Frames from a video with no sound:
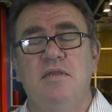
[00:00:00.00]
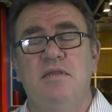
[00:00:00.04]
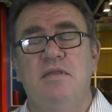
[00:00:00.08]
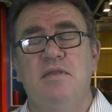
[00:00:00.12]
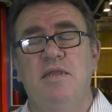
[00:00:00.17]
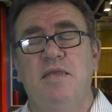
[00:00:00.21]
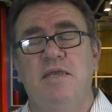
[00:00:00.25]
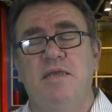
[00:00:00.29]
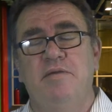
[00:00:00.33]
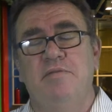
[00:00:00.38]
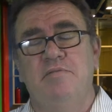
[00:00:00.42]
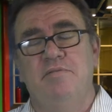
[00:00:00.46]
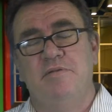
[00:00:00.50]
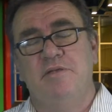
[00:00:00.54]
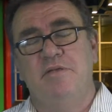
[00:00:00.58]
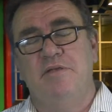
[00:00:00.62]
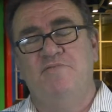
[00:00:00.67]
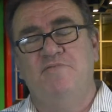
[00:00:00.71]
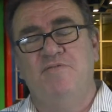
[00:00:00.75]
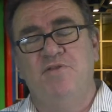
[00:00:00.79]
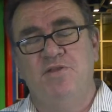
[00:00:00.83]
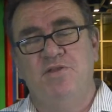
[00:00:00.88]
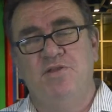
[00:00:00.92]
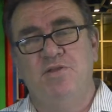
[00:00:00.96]
Now,
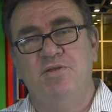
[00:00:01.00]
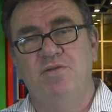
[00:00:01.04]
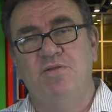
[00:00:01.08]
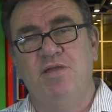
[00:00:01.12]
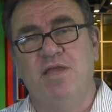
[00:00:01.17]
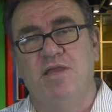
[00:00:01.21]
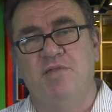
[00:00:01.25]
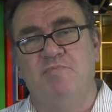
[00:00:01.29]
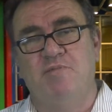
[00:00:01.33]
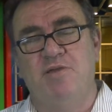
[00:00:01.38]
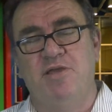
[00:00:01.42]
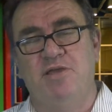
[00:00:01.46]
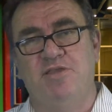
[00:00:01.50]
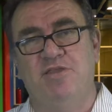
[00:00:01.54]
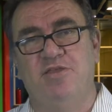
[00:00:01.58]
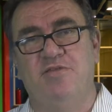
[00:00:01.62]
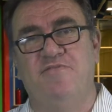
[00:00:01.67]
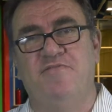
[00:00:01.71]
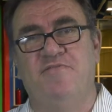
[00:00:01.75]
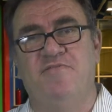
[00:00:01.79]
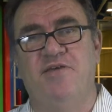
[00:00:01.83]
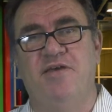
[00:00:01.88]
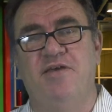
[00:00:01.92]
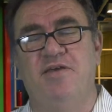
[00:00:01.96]
if you do get a piece
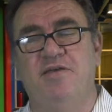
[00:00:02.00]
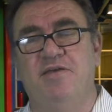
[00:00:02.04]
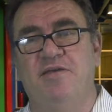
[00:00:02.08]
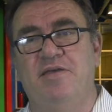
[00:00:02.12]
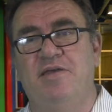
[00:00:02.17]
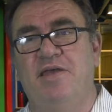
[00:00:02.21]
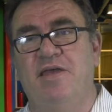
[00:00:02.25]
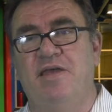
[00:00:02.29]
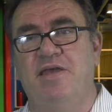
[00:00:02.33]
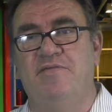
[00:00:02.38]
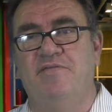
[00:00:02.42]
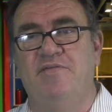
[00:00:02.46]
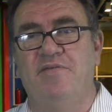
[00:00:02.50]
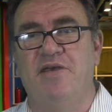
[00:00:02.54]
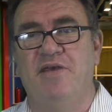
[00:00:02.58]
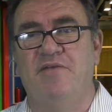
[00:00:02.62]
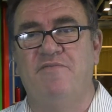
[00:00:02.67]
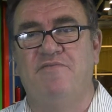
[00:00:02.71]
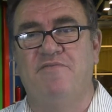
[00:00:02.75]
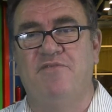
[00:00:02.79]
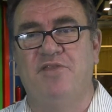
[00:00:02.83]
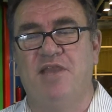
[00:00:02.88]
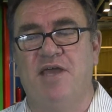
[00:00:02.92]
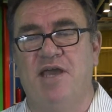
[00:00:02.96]
of
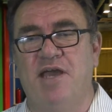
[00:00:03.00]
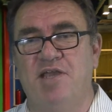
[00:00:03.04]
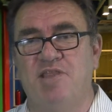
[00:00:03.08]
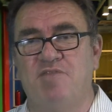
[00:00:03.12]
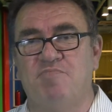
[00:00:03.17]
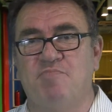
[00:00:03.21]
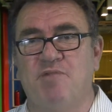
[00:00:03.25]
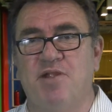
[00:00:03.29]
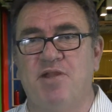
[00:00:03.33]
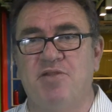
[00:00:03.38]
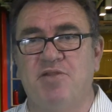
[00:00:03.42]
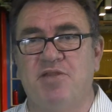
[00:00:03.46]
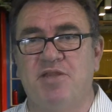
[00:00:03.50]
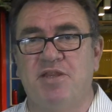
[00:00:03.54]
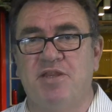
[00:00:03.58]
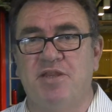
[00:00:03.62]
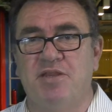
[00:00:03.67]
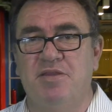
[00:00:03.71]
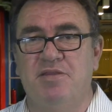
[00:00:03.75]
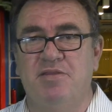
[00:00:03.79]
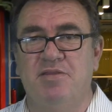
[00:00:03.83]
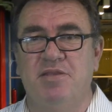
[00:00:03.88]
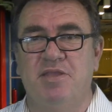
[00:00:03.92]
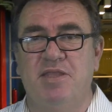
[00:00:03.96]
glass
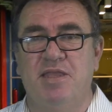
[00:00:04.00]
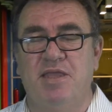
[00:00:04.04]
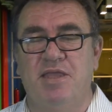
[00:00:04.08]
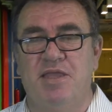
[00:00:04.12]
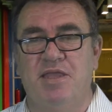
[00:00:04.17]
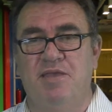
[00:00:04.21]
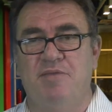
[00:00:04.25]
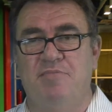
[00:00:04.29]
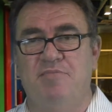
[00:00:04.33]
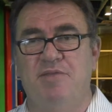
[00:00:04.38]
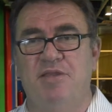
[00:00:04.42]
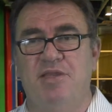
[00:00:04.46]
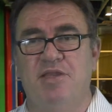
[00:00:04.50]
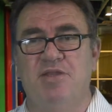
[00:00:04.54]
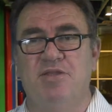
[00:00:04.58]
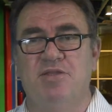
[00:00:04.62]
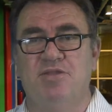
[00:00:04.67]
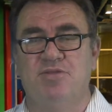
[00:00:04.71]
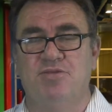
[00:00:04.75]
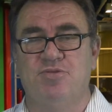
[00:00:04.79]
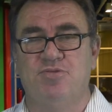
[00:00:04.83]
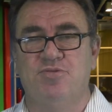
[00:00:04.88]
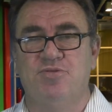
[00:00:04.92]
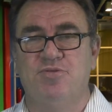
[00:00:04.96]
broken in a
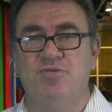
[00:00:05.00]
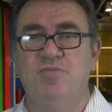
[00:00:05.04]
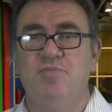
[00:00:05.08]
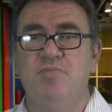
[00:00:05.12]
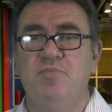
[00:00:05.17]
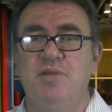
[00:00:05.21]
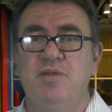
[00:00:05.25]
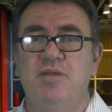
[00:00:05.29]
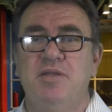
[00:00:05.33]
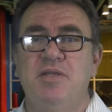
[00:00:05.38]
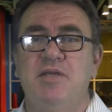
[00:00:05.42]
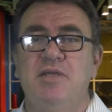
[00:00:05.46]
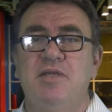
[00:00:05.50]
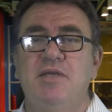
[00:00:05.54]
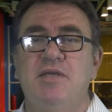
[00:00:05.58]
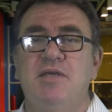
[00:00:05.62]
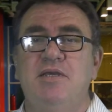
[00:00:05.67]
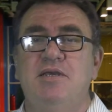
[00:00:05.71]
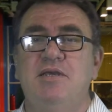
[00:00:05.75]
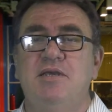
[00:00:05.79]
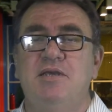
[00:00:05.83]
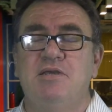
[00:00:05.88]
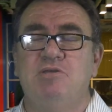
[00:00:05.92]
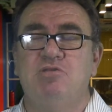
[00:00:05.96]
storm,
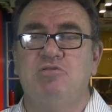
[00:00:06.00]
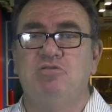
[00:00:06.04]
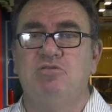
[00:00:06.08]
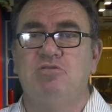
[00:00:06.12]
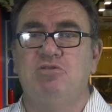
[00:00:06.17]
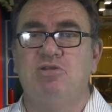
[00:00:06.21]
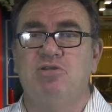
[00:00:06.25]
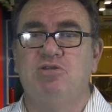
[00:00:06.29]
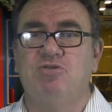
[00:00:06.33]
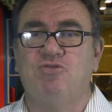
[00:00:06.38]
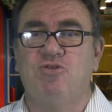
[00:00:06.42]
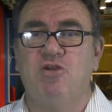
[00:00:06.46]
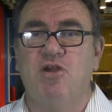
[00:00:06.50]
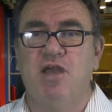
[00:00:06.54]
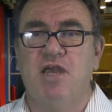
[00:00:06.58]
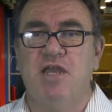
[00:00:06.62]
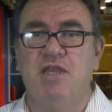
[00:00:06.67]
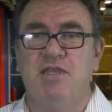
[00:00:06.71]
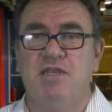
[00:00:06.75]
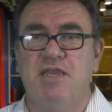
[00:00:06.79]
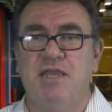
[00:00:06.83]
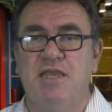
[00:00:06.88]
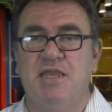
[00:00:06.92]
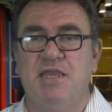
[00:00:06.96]
should you try
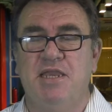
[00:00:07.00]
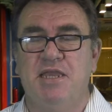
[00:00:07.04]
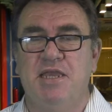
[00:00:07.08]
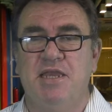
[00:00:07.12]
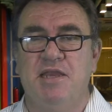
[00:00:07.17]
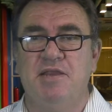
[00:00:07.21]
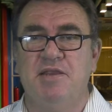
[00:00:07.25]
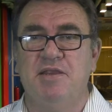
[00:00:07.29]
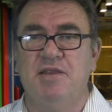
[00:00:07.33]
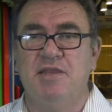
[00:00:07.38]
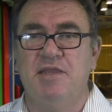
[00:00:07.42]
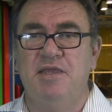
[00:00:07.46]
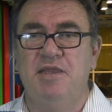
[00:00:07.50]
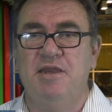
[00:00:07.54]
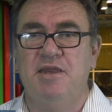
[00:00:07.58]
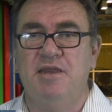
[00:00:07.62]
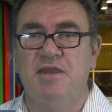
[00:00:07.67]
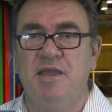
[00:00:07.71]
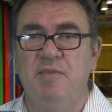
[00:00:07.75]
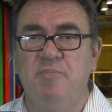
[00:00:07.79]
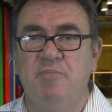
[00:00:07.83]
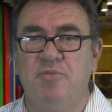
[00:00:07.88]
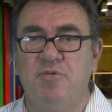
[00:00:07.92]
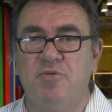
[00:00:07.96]
and take it out and clean
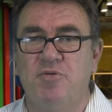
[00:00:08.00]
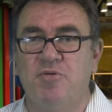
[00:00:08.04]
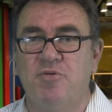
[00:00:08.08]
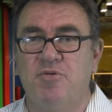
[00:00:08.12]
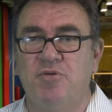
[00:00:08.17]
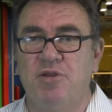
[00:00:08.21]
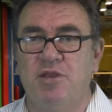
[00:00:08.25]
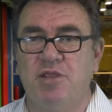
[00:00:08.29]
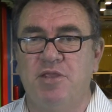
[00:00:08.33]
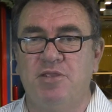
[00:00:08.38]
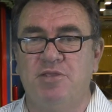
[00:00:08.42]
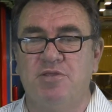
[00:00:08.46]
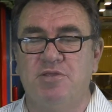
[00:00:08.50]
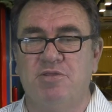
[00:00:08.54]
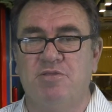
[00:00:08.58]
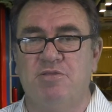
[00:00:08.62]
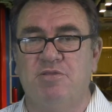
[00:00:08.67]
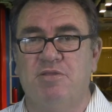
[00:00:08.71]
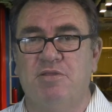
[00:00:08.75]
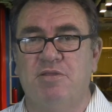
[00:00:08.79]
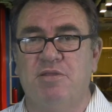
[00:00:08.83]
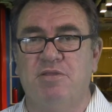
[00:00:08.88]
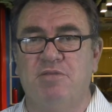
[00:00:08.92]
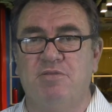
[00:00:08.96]
it up, or do you
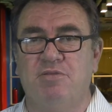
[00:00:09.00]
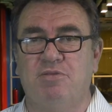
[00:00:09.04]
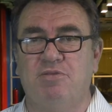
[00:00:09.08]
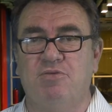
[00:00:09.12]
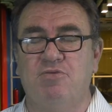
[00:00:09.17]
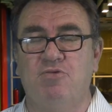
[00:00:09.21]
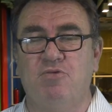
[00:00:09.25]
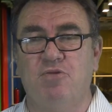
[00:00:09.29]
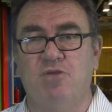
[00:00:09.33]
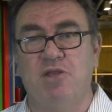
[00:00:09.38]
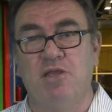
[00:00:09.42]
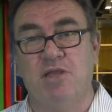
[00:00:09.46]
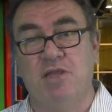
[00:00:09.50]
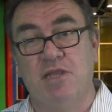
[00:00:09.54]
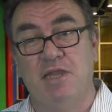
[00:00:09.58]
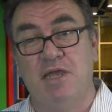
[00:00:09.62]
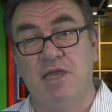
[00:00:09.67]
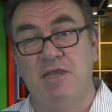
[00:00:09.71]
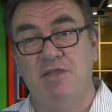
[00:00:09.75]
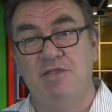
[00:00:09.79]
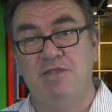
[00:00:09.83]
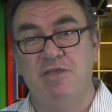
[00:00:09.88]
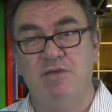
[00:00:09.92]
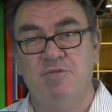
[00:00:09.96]
just call the
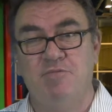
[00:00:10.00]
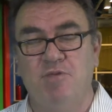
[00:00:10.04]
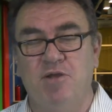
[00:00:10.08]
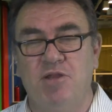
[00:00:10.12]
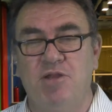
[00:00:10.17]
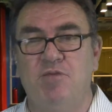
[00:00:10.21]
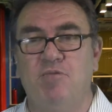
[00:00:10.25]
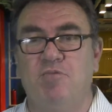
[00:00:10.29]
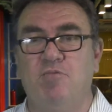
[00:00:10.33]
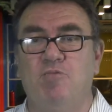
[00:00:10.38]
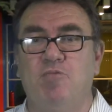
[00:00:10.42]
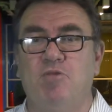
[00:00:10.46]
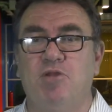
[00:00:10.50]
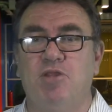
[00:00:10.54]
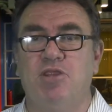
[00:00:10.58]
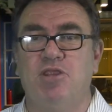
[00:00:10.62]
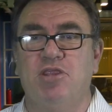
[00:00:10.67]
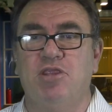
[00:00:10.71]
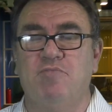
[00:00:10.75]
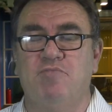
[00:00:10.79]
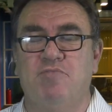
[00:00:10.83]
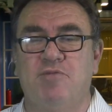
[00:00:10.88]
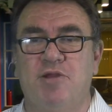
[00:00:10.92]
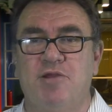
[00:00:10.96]
glazier?
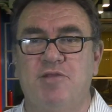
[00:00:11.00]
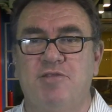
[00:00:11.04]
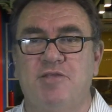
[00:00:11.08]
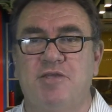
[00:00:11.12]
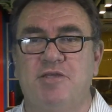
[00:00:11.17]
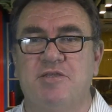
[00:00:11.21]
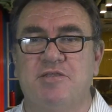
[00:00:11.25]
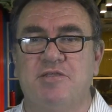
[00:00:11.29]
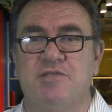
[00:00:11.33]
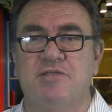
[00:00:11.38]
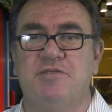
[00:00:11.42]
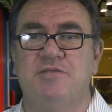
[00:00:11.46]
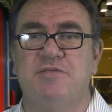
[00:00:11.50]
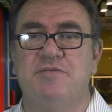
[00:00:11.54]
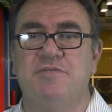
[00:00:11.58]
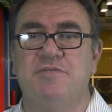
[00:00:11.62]
What's the process?